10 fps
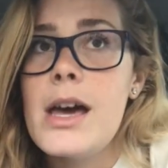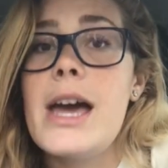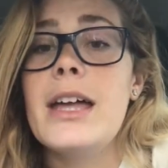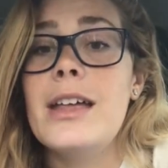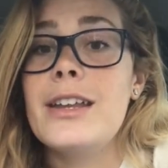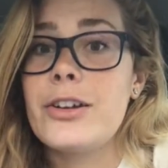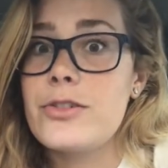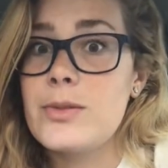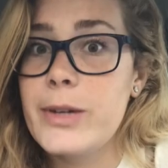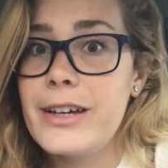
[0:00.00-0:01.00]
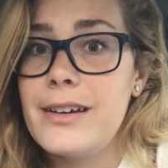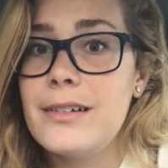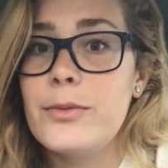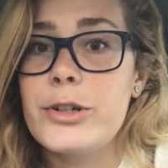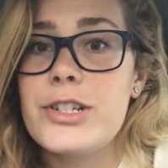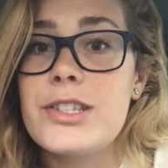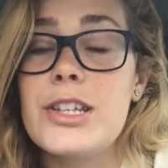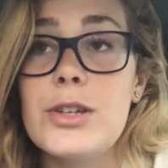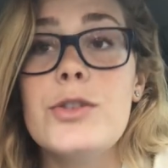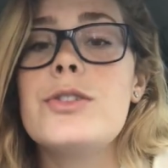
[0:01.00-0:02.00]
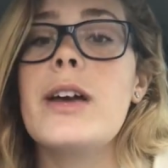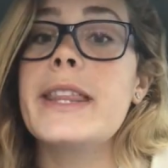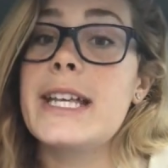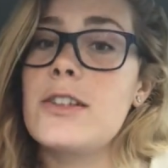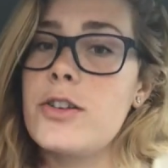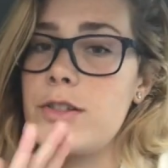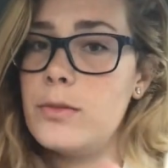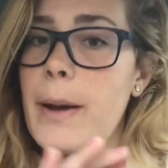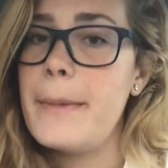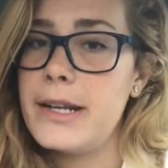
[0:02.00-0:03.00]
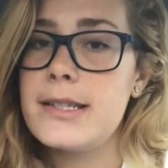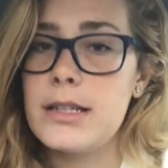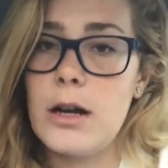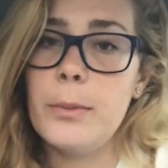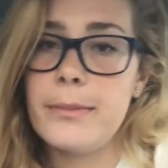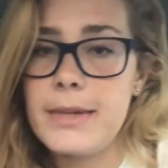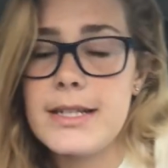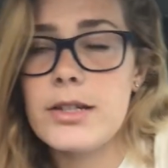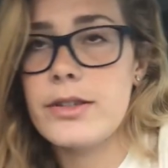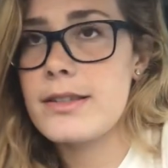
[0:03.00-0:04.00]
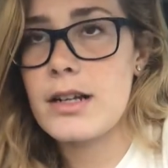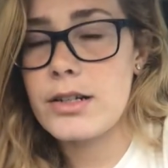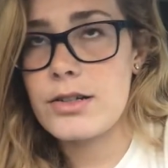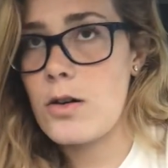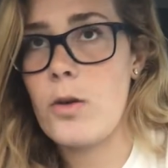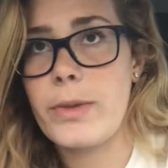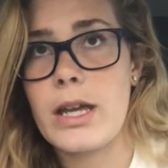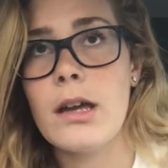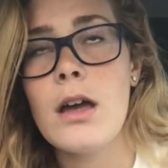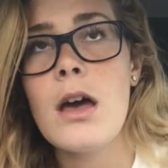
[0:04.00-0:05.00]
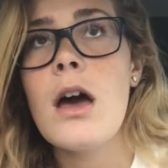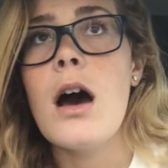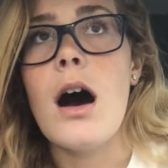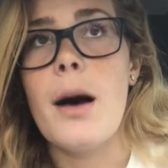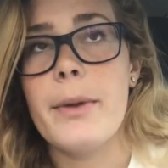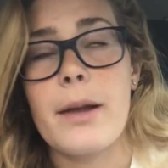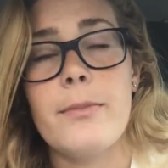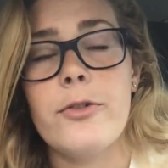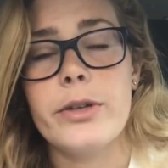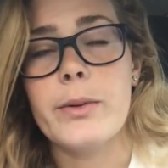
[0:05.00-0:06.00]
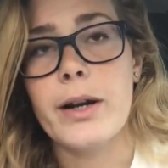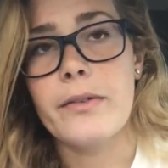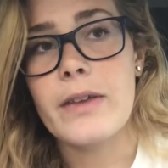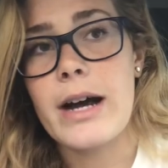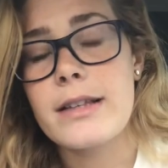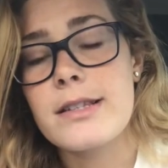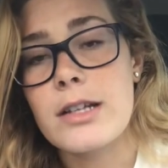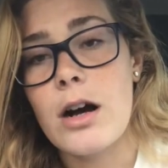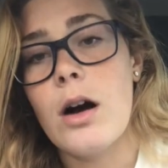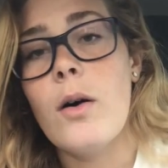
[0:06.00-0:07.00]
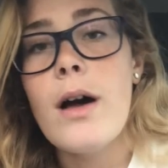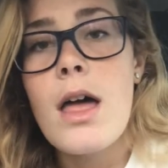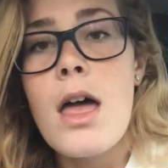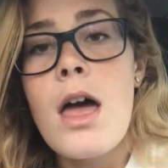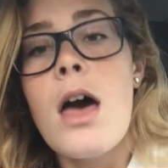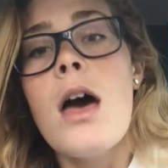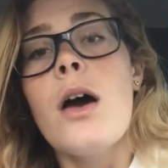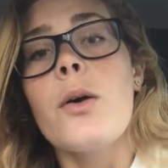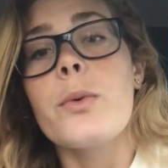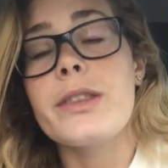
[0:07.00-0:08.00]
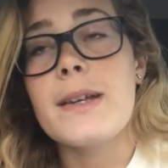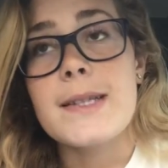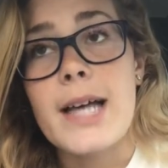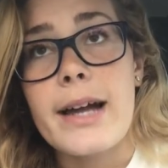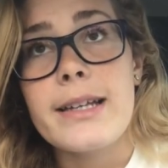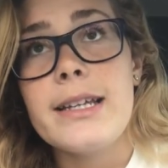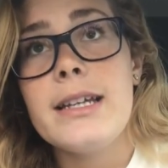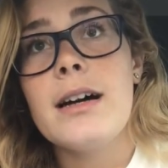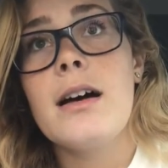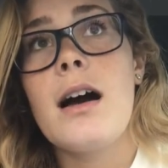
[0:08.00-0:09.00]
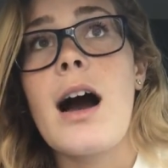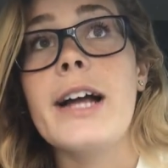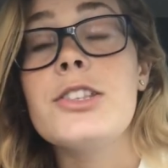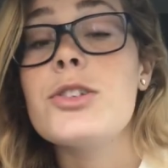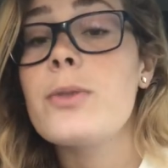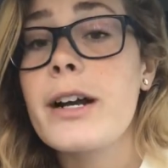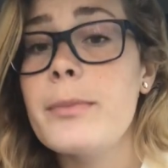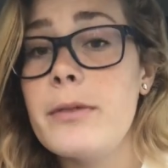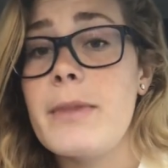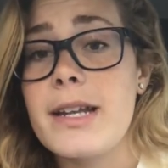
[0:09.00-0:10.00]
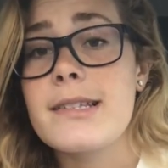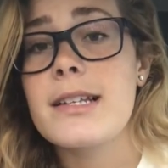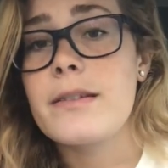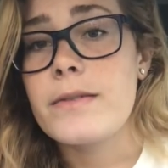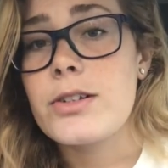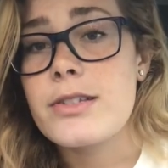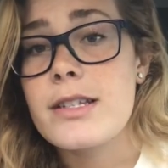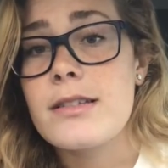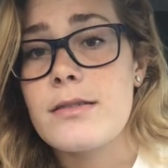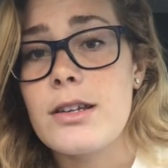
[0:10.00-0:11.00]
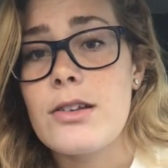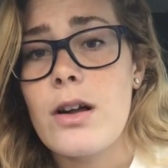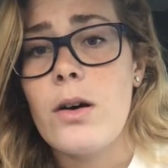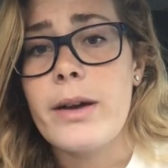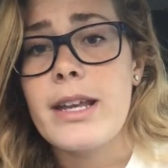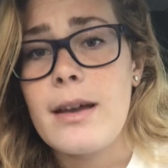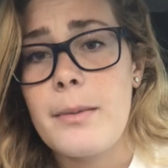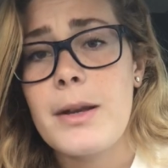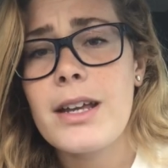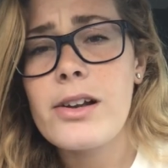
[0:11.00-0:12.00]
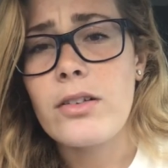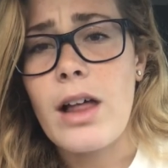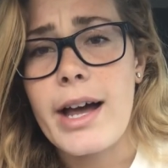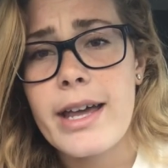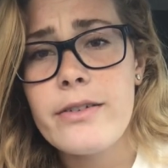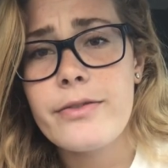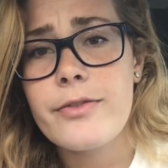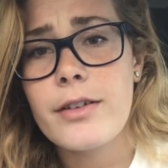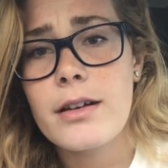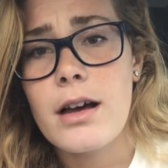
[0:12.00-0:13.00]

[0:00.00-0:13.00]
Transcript: And it goes away, which is huge. And that's also my medicine helping me too. That's not all me. And I'm fully aware of that. So with anxiety, I do recommend medicine if yours is, you know, inhibiting your life.